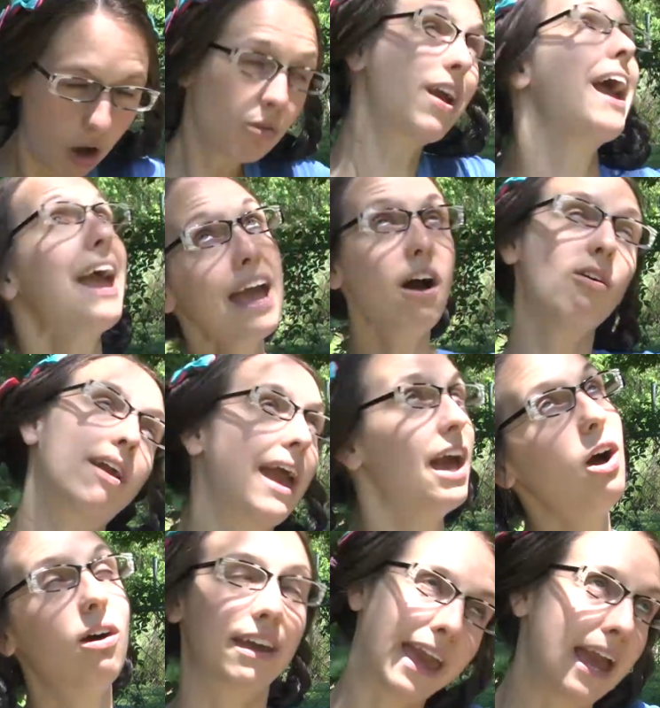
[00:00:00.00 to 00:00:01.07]
Okay,
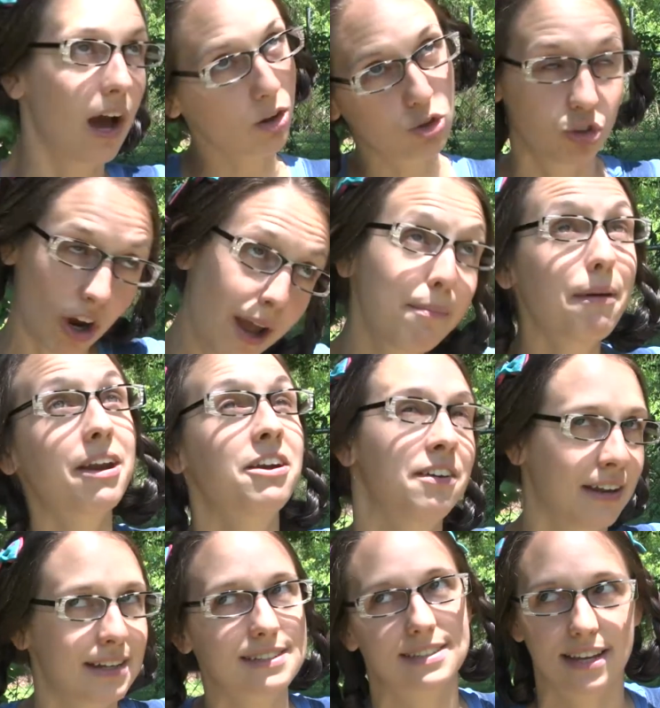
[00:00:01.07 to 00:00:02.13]
okay, okay, I'll try better
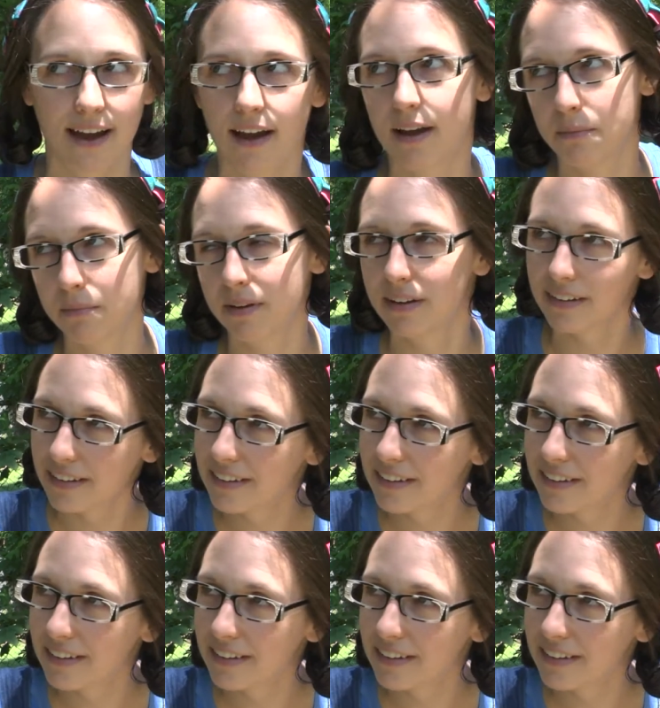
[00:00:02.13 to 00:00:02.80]
next time.